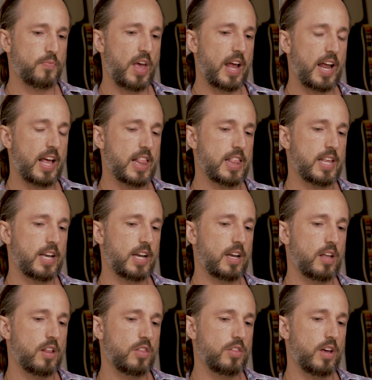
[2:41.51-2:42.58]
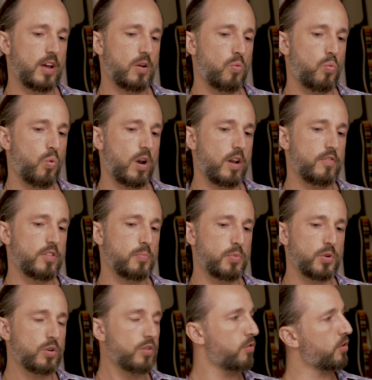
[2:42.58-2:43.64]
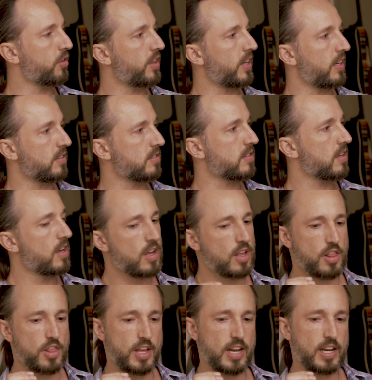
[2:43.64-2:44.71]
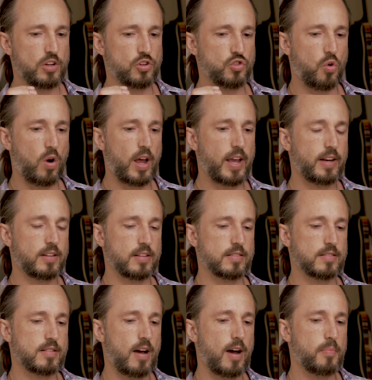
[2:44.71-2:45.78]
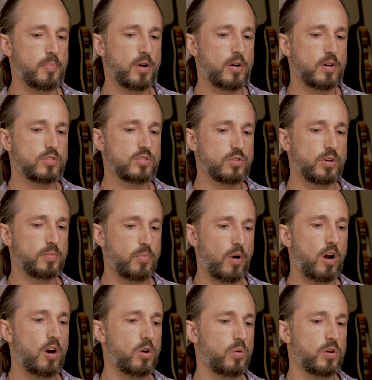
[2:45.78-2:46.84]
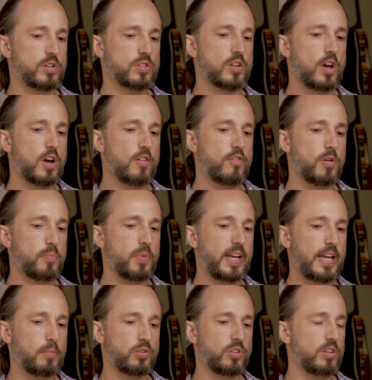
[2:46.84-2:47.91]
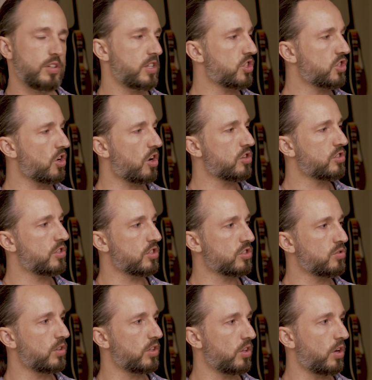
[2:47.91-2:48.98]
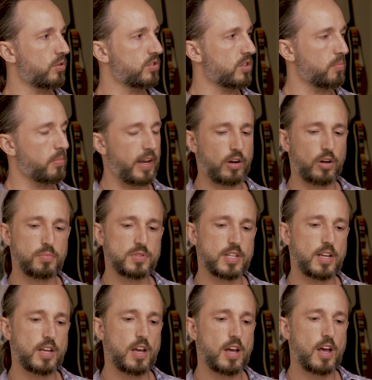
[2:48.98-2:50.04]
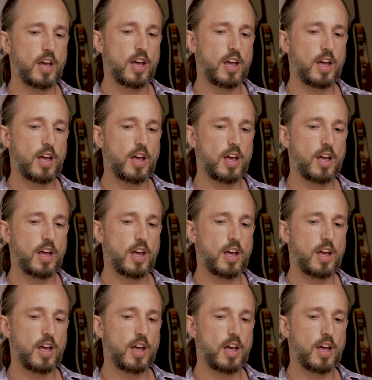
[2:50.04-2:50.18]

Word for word: And I think that one of the beautiful things that in trying to stop student borrowers from being able to discharge their student loans in bankruptcy,